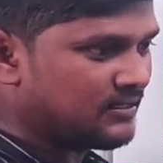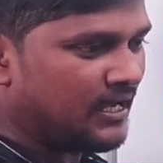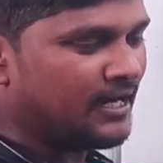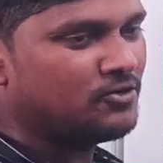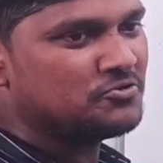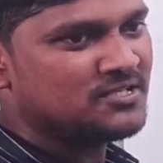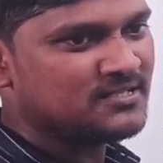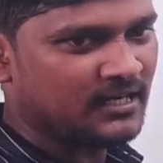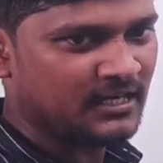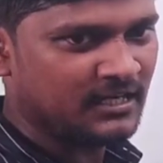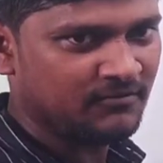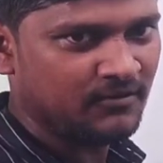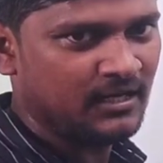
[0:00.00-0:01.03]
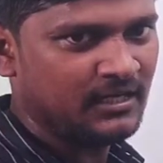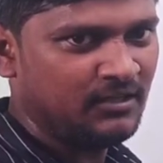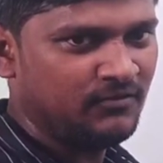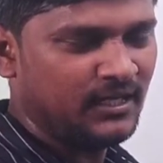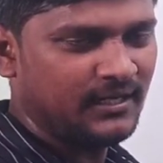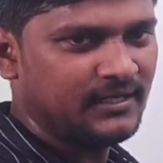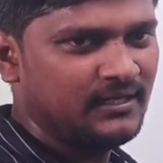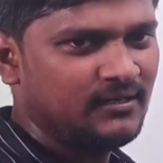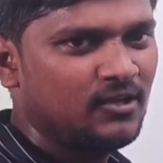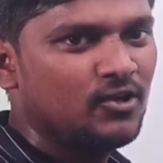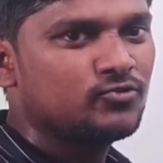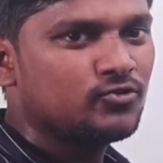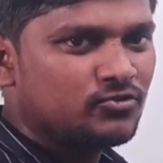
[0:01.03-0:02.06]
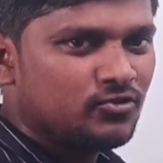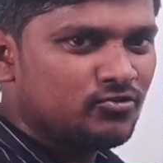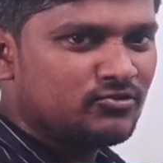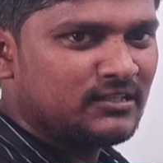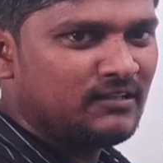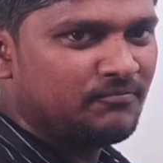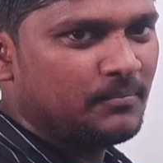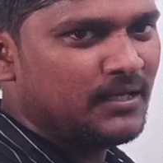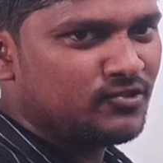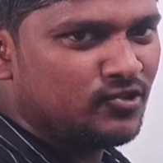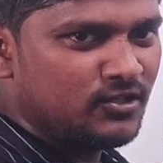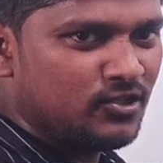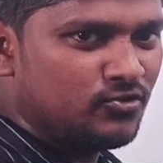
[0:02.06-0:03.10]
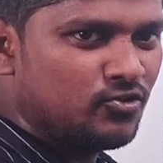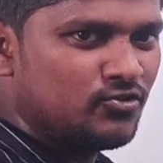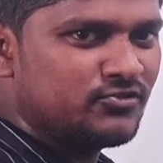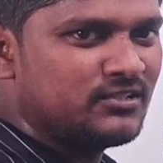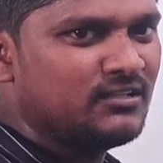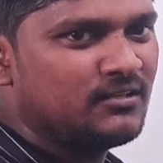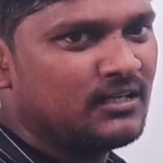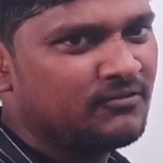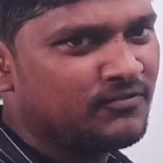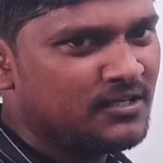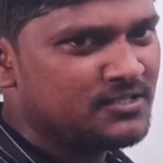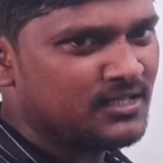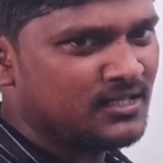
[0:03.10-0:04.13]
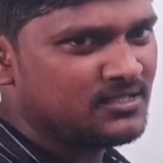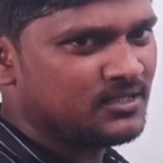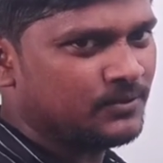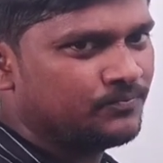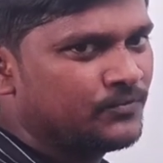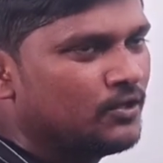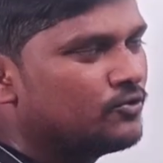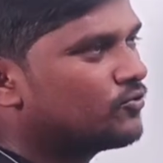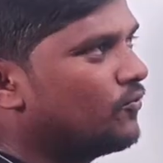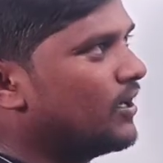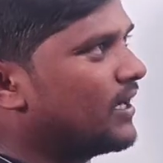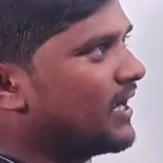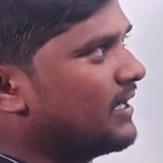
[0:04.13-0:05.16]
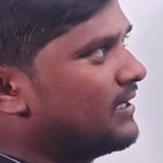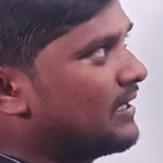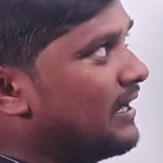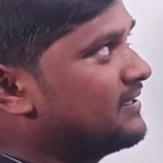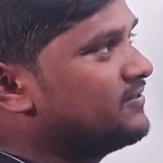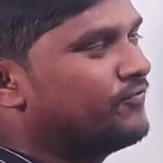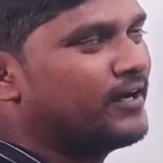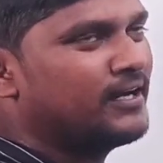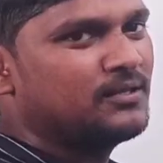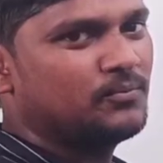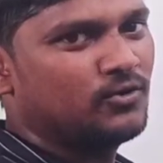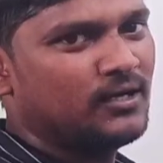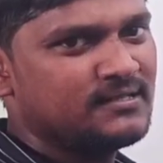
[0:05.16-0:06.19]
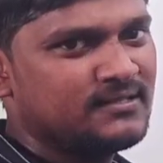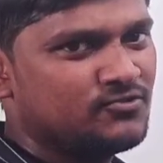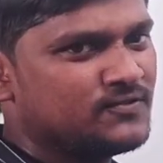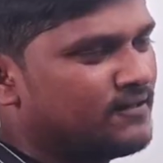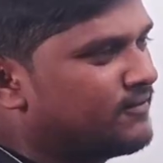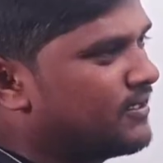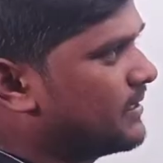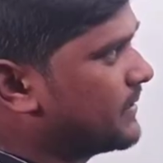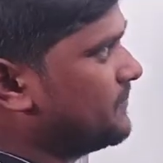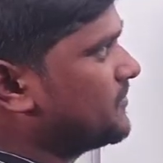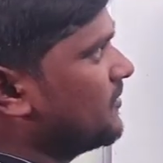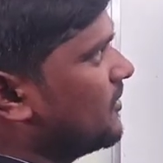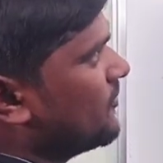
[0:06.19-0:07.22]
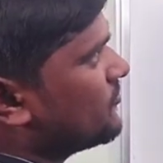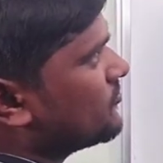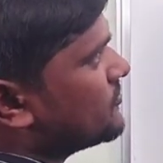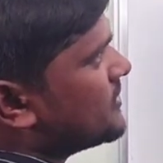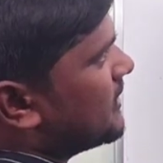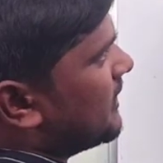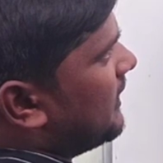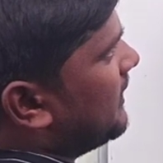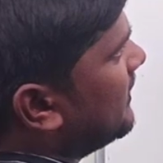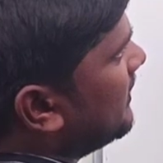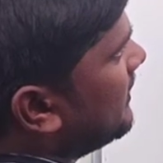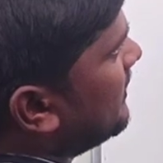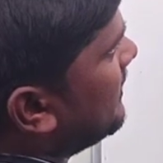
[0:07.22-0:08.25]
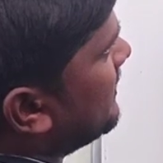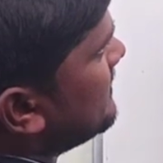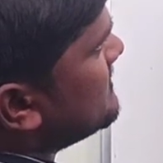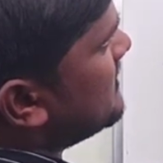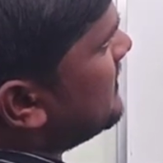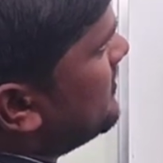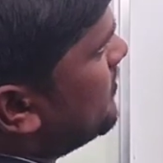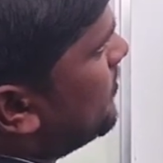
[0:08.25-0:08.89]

the hydrogens are deviated. So those differentiation, so we can classify the boranes into several types. So generally, here it is the